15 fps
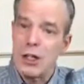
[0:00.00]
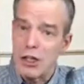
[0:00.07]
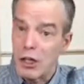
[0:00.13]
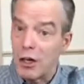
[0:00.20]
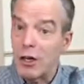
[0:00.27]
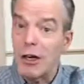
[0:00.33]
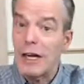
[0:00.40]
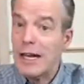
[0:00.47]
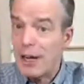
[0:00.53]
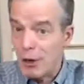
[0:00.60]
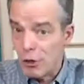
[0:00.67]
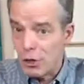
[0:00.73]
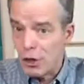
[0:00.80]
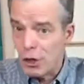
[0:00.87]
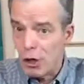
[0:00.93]
It's a little
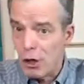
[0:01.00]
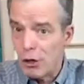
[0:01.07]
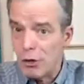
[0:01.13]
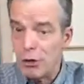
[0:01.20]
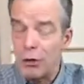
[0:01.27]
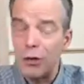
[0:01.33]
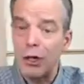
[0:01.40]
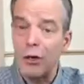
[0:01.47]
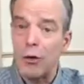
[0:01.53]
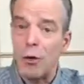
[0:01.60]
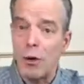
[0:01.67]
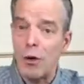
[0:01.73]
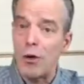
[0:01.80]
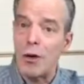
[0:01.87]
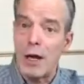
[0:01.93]
aerosol. You can
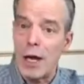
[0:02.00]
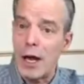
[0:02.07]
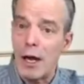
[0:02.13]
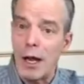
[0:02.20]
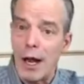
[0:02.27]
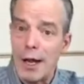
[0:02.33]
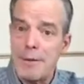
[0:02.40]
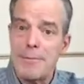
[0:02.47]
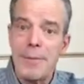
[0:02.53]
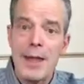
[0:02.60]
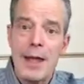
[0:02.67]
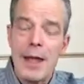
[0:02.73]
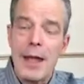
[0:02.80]
order it online